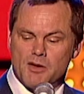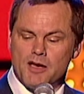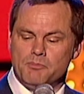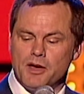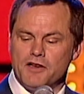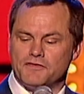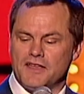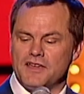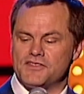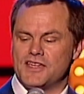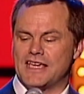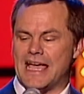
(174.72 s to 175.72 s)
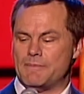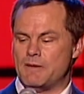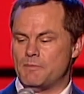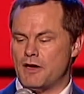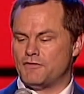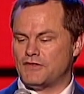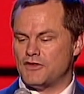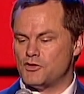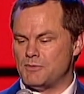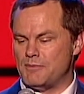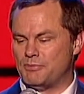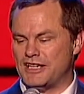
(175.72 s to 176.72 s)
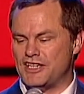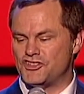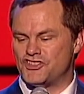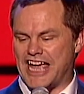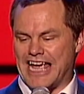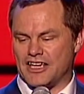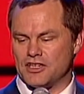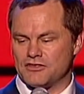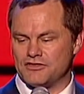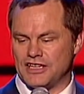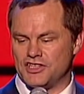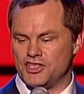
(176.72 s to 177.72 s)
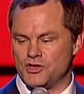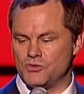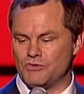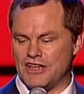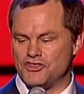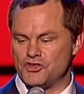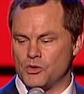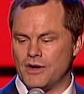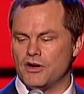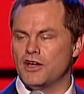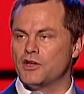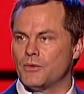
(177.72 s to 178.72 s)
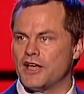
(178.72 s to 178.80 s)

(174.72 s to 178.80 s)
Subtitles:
my birthday. Sing happy birthday to me, please, Jack. Thank you, Rachel. Where are you,